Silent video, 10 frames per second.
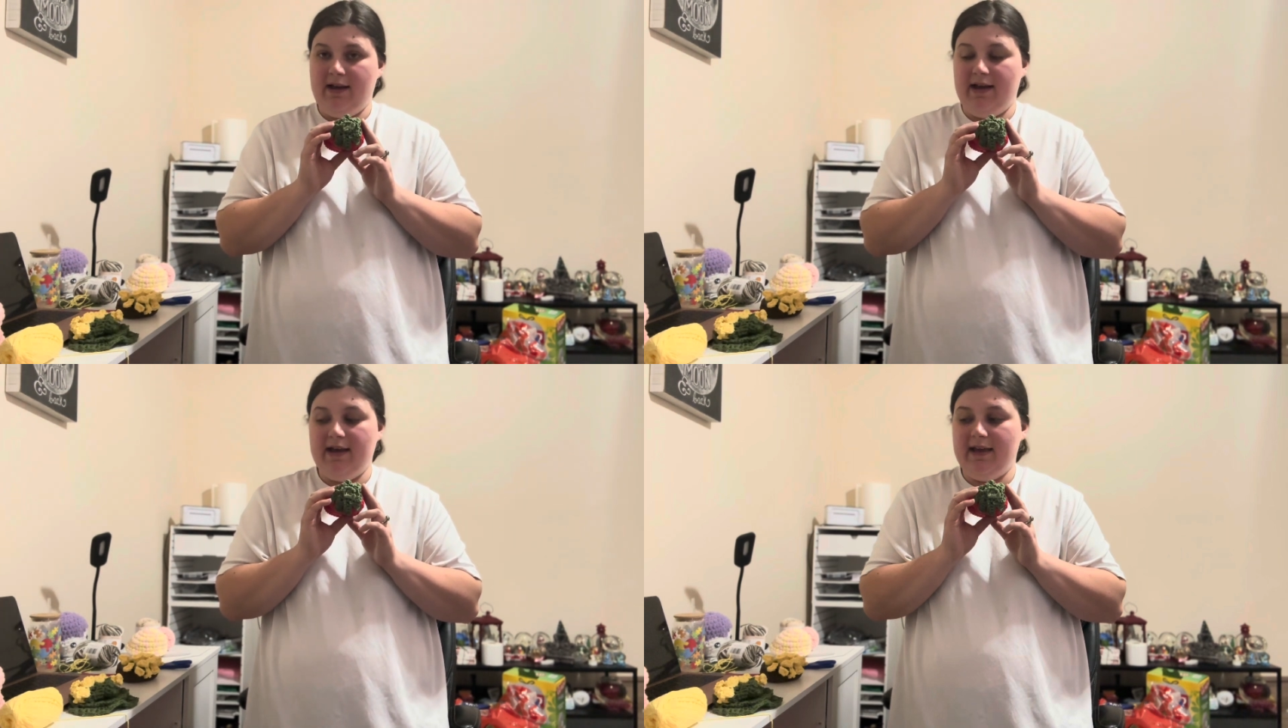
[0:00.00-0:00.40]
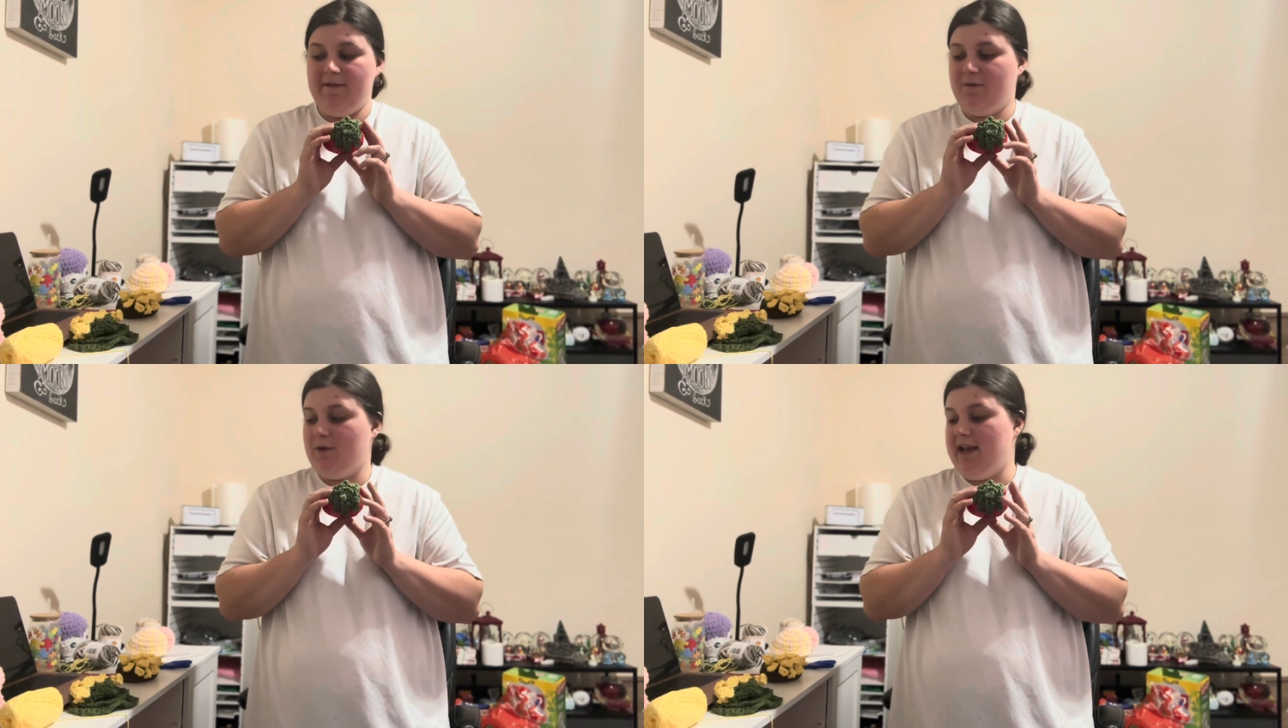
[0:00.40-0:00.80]

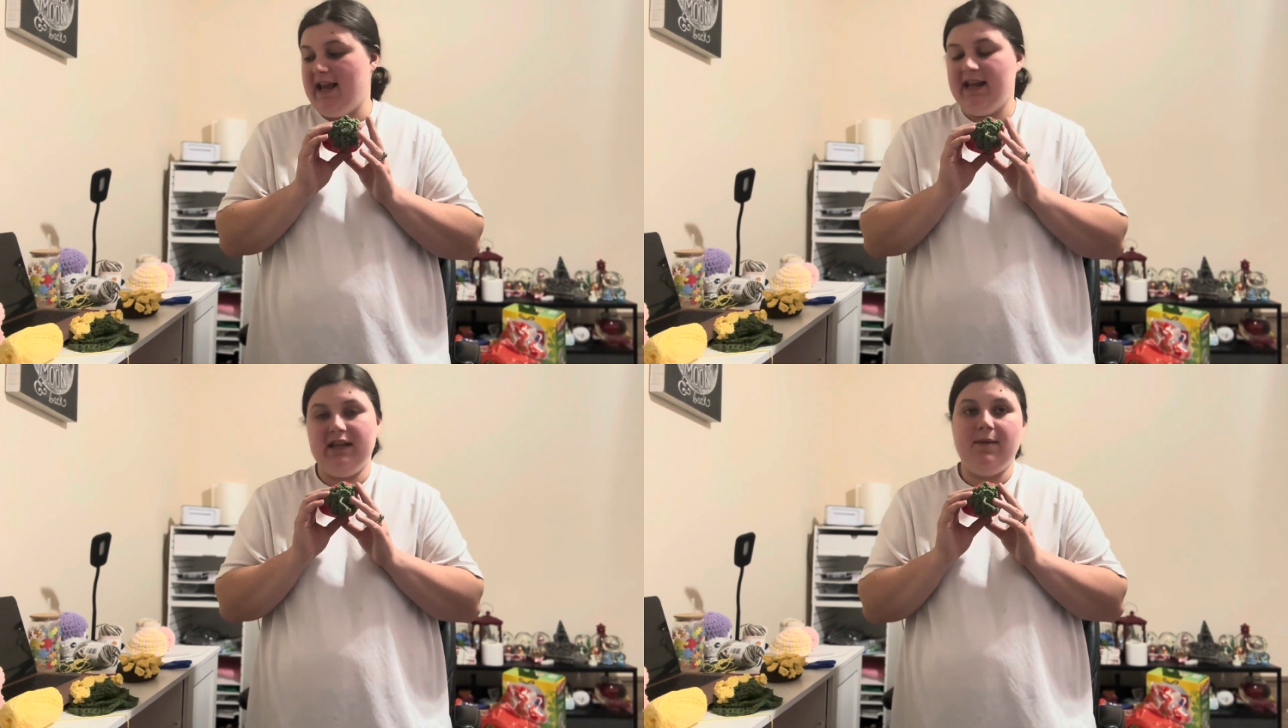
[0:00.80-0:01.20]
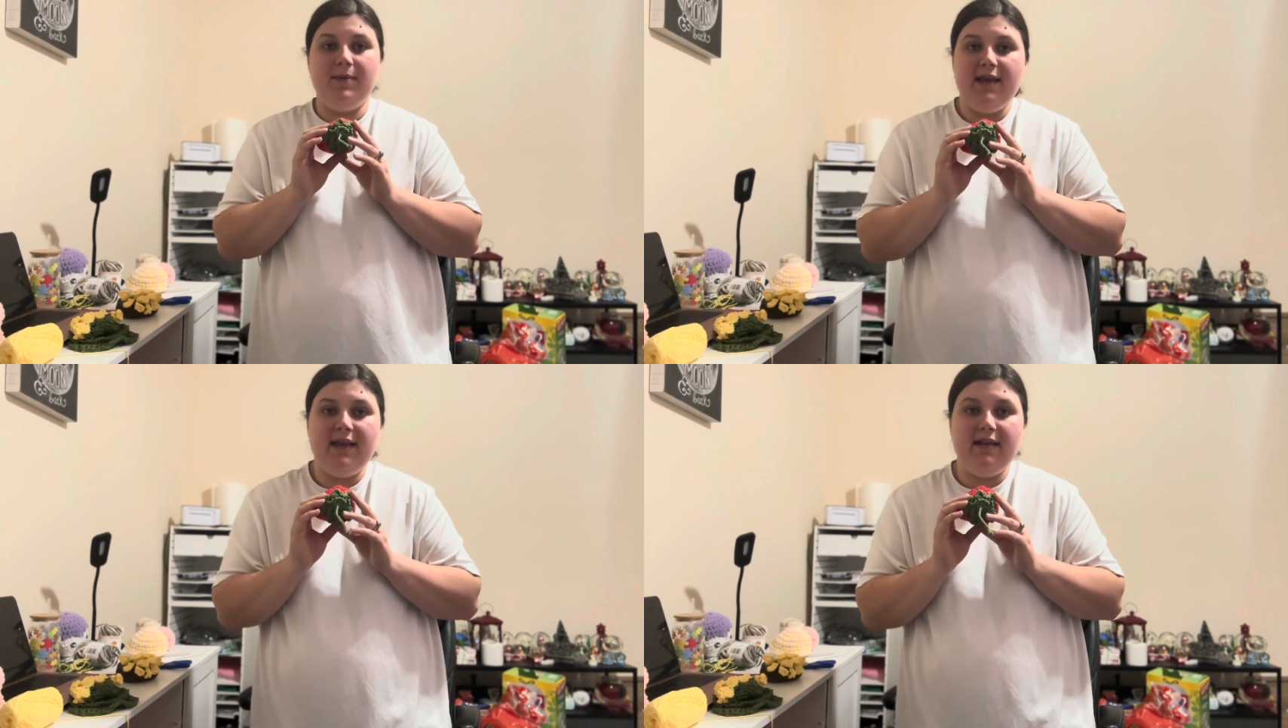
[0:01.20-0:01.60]
I freehand the
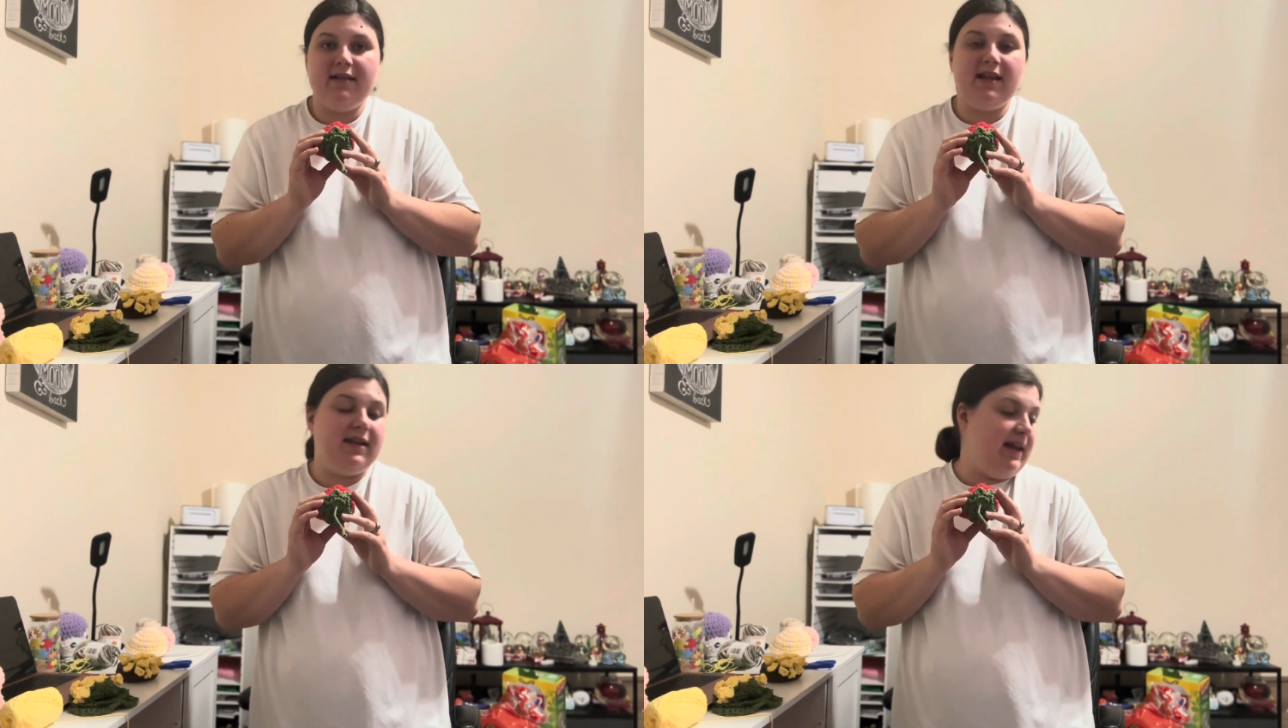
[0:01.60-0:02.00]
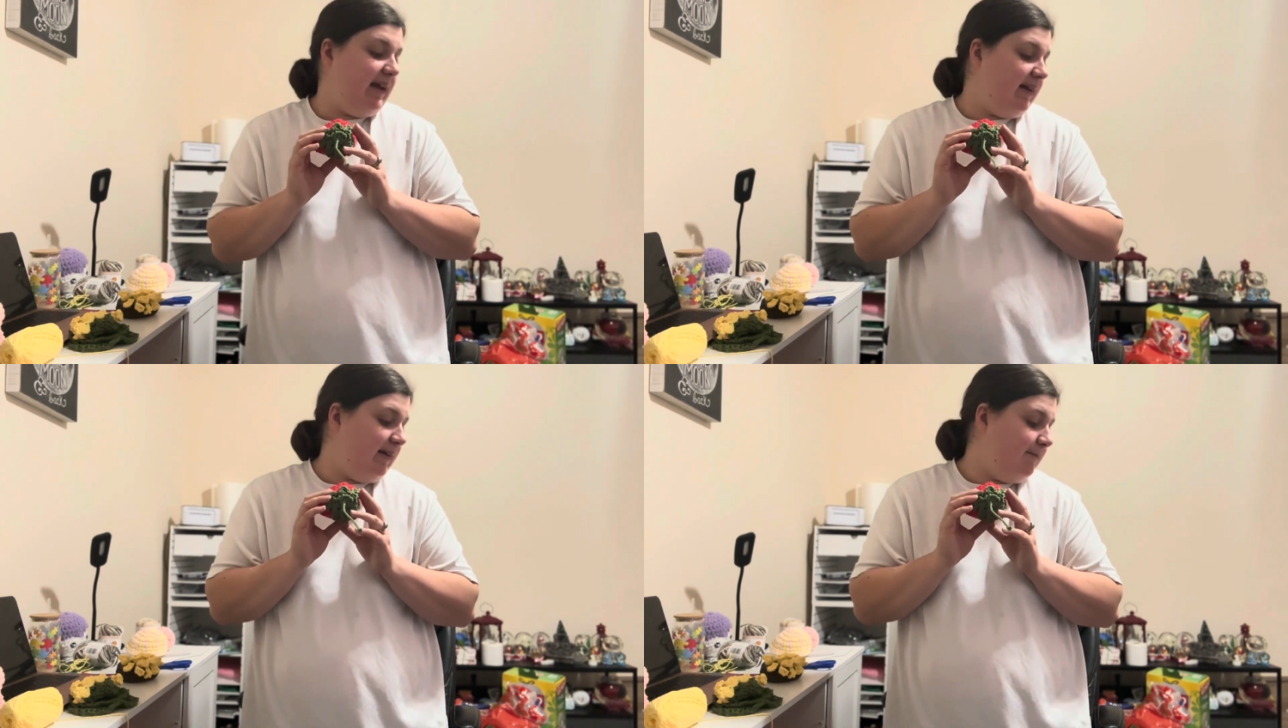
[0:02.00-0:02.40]
bees and
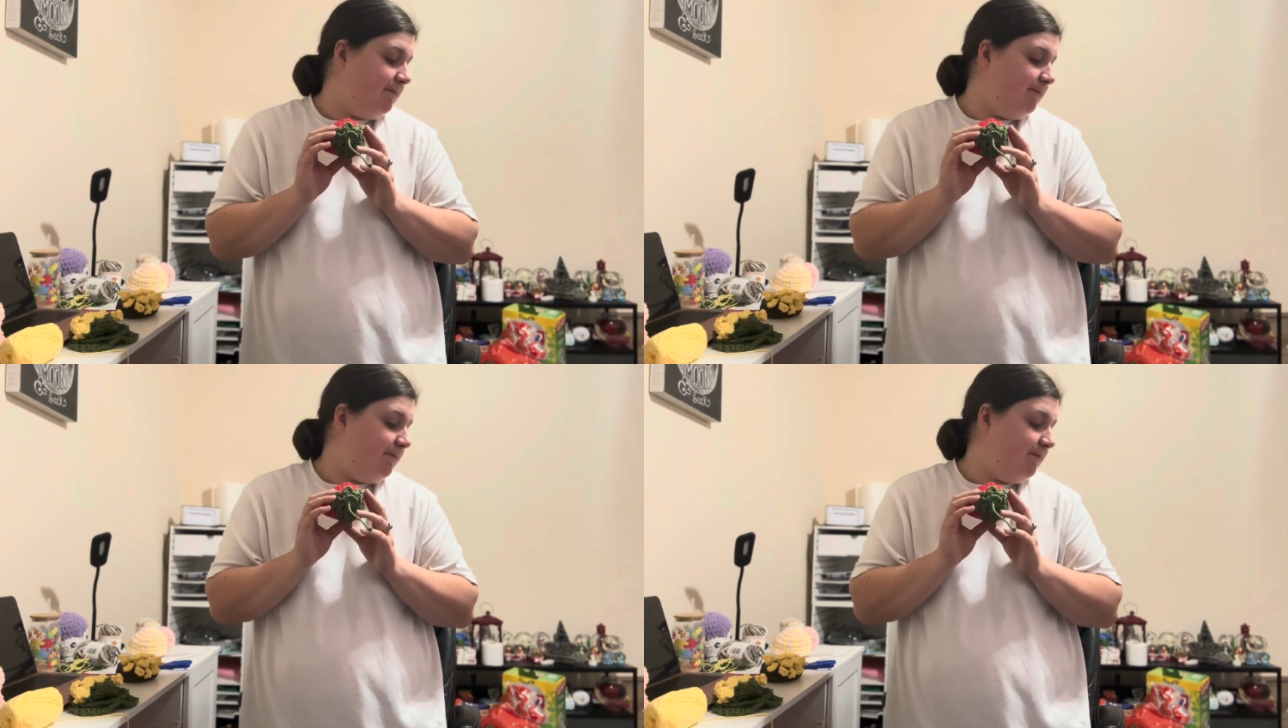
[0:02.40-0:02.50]
then